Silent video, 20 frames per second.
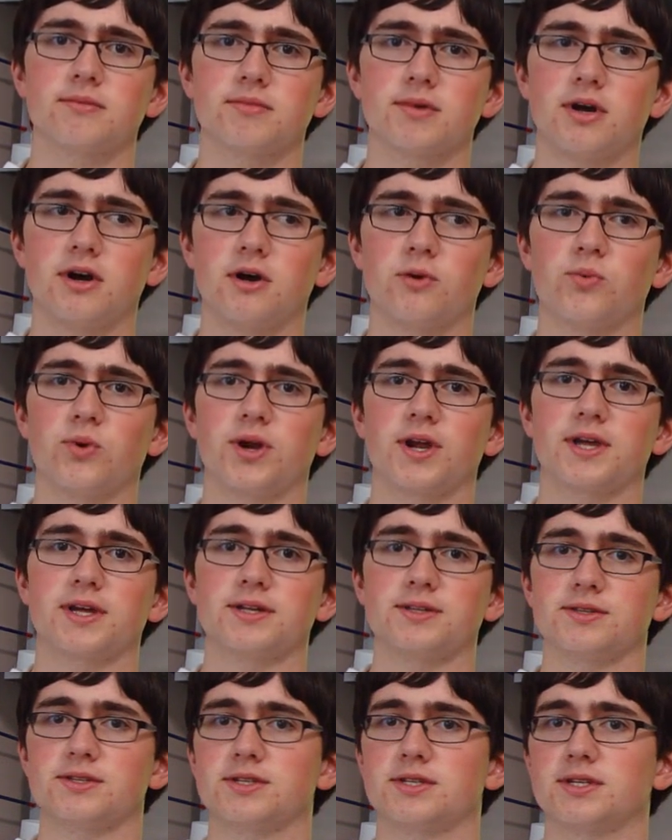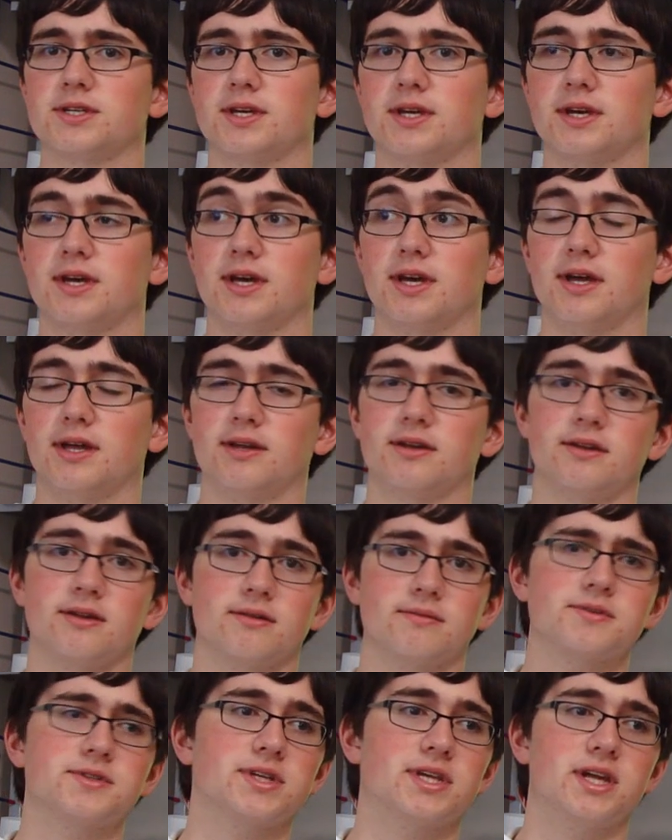car break-ins, and
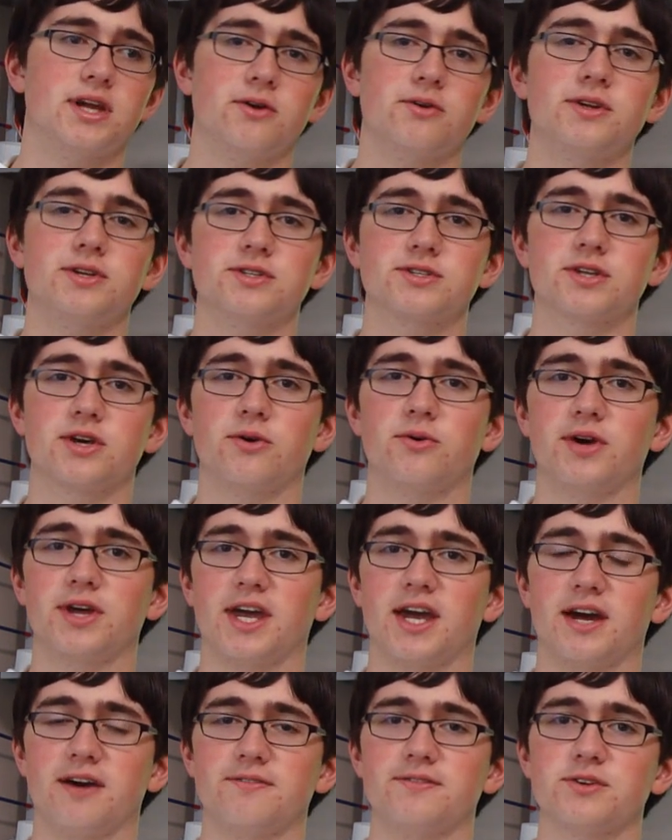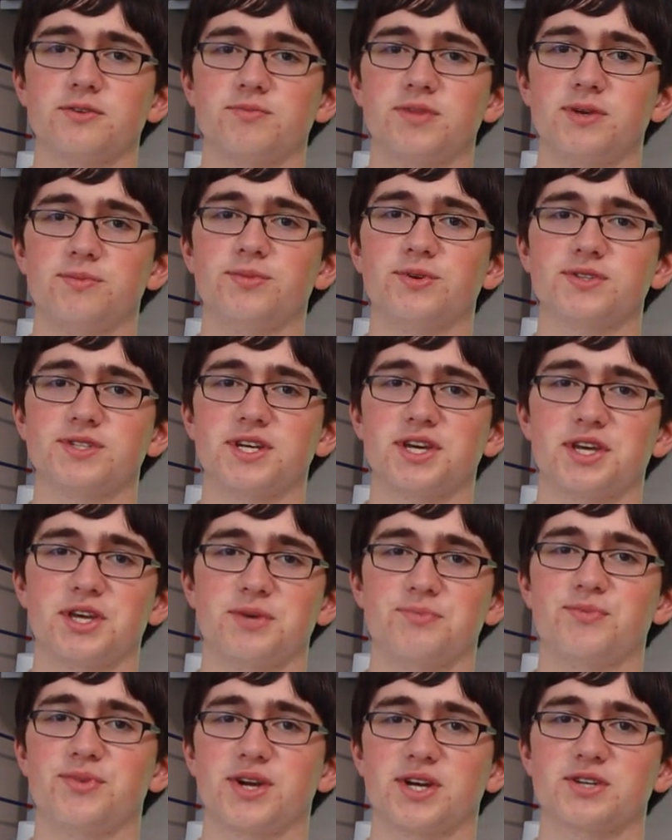security's going after people
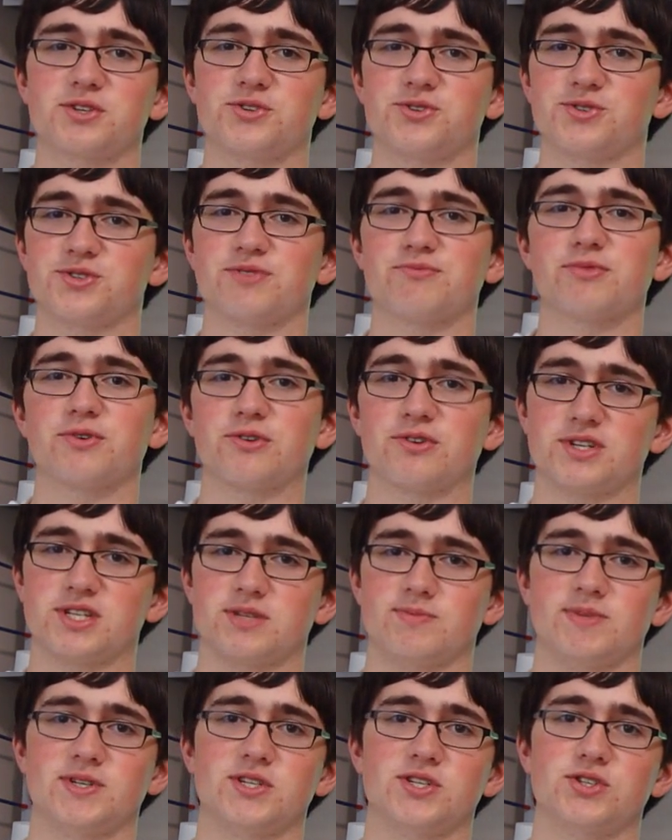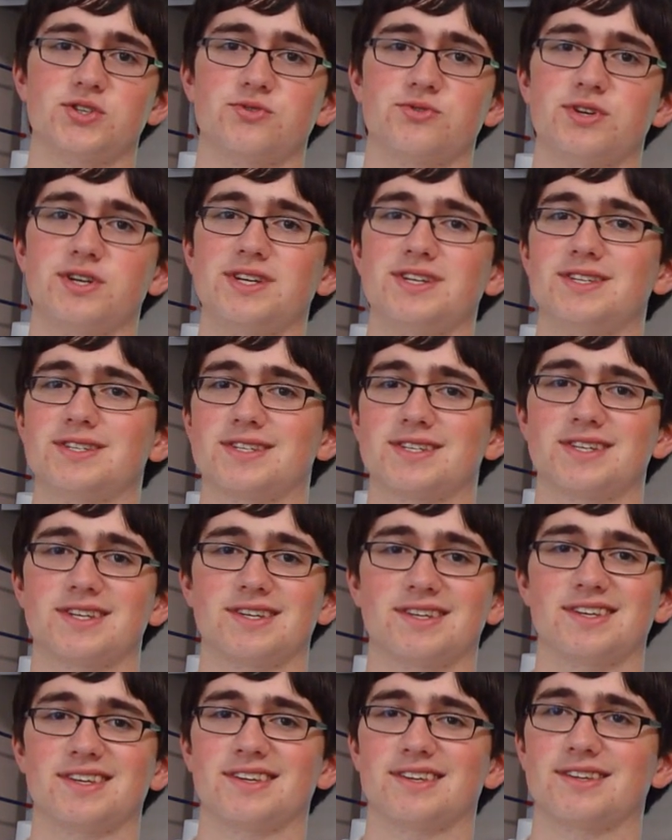taking pictures of Christmas trees.
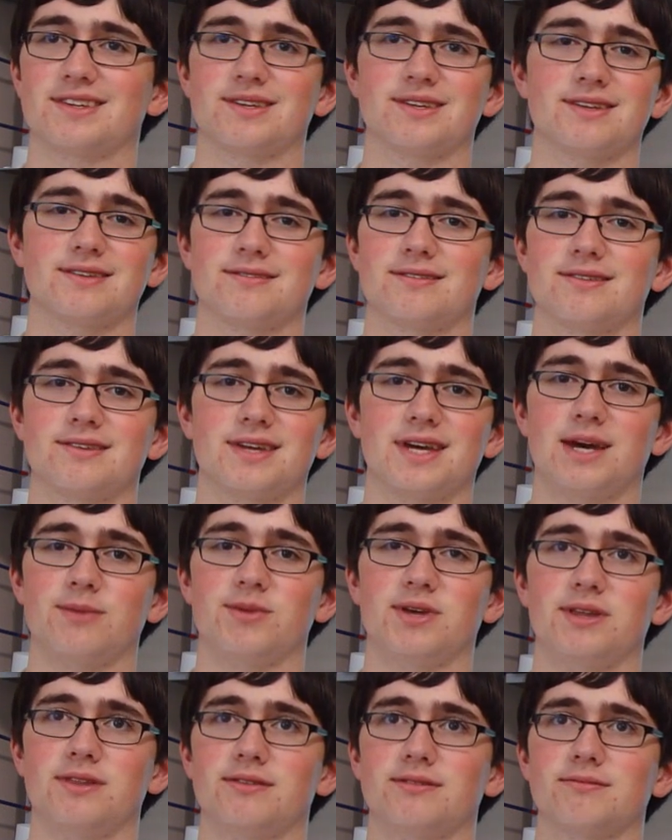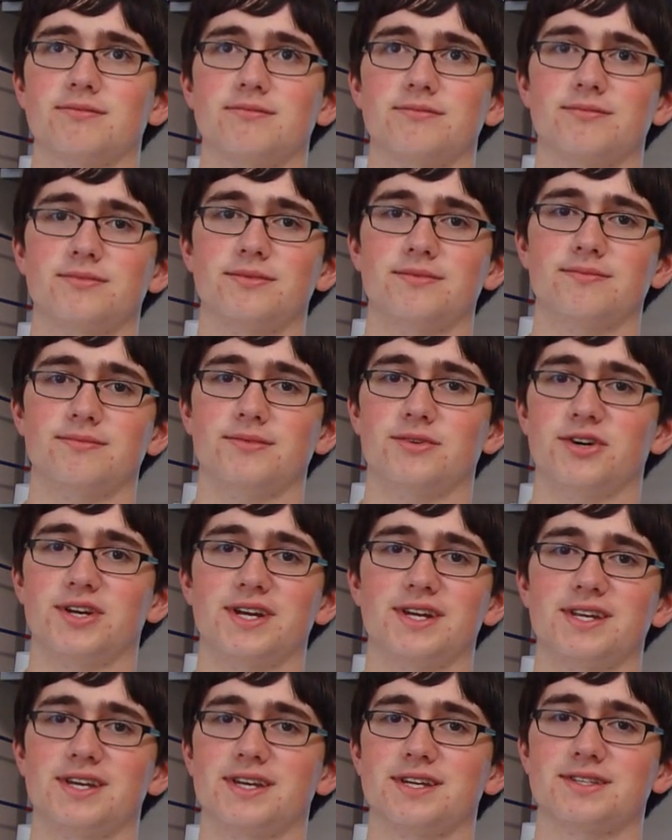I mean, what
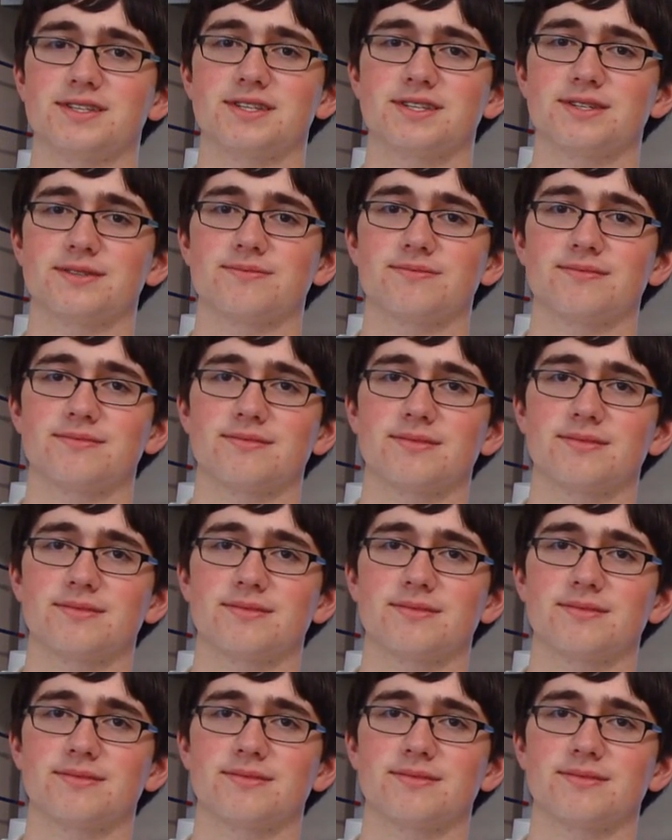idiots.